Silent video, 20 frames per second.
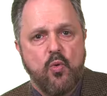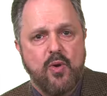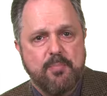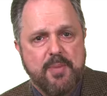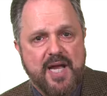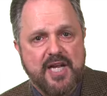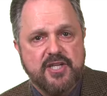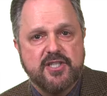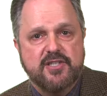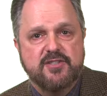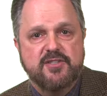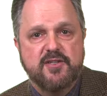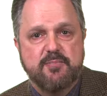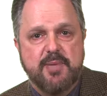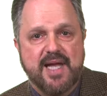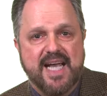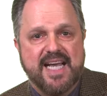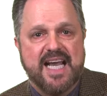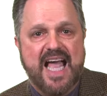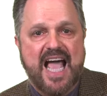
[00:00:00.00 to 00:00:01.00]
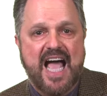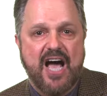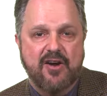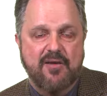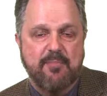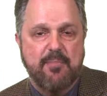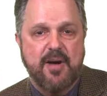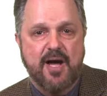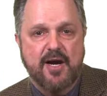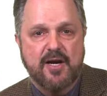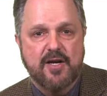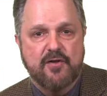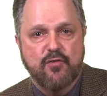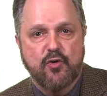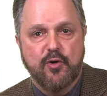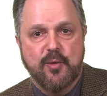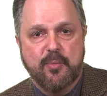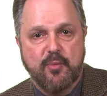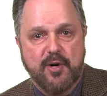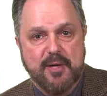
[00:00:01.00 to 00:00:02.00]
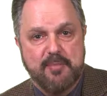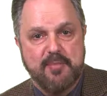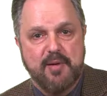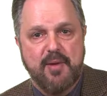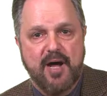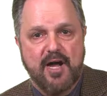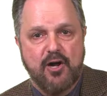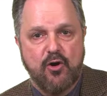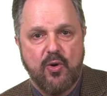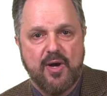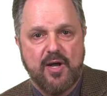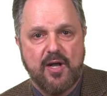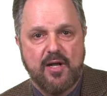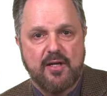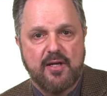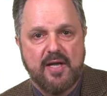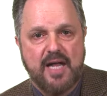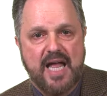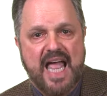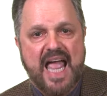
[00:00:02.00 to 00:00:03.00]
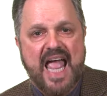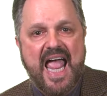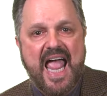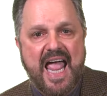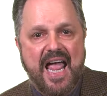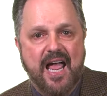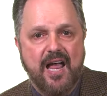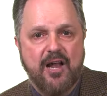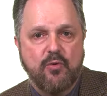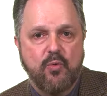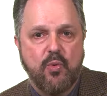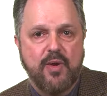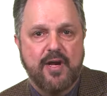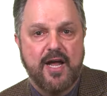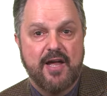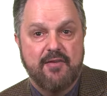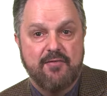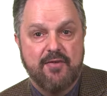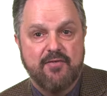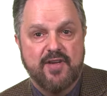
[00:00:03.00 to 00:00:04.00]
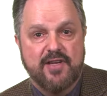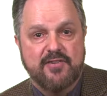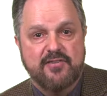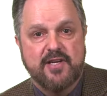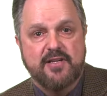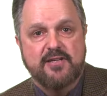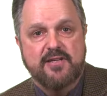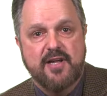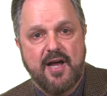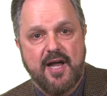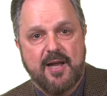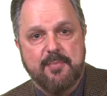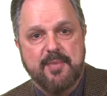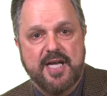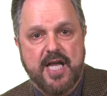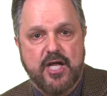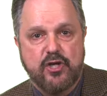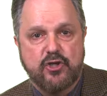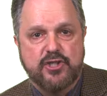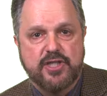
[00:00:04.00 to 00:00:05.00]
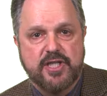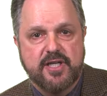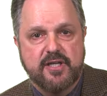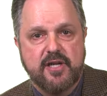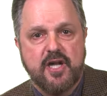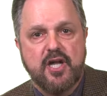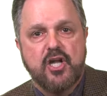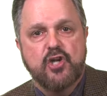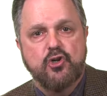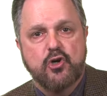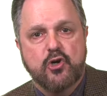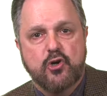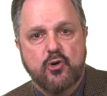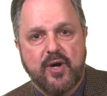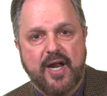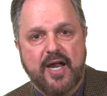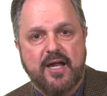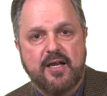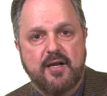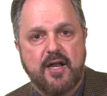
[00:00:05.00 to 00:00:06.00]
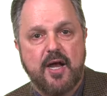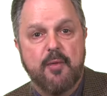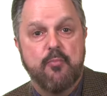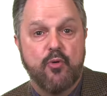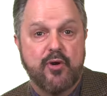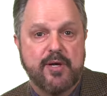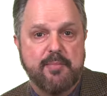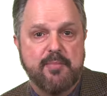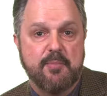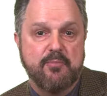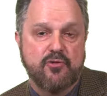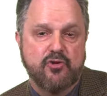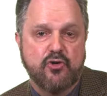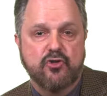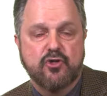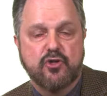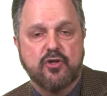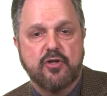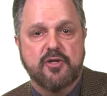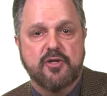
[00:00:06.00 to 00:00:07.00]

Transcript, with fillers: When patients have paid out of pocket for a premium IOL, and when I have invested time and energy to create a premium surgical